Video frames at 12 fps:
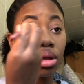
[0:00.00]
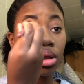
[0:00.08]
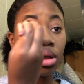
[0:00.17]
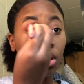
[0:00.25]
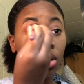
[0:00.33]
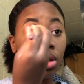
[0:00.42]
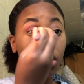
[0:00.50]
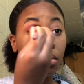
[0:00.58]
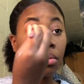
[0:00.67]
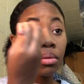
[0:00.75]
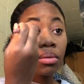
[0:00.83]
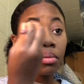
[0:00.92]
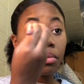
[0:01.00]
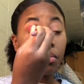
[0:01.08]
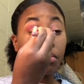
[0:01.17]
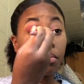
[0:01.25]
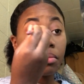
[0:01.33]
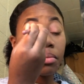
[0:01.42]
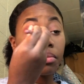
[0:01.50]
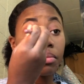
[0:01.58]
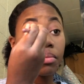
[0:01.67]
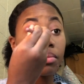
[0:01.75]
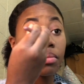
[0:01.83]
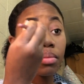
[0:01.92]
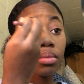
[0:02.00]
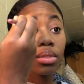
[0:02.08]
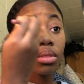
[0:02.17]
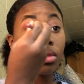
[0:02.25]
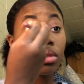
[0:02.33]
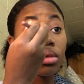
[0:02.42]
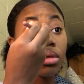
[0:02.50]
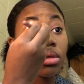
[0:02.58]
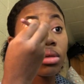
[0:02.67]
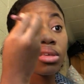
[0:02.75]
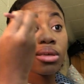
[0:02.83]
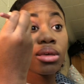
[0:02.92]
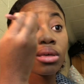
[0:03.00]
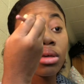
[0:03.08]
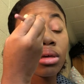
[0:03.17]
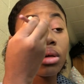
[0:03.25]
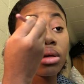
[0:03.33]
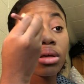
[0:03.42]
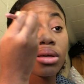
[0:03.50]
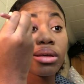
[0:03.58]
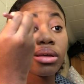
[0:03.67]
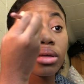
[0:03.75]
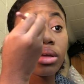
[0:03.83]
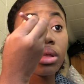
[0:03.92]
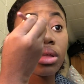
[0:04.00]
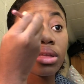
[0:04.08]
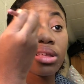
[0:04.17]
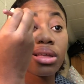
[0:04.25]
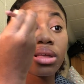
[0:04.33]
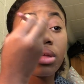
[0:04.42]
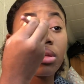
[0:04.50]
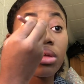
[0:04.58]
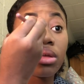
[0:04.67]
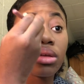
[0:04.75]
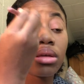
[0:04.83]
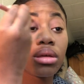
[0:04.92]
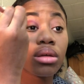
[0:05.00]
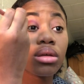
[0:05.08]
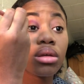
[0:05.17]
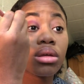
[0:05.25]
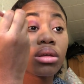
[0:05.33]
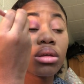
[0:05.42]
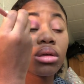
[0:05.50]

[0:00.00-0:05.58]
(no one is talking)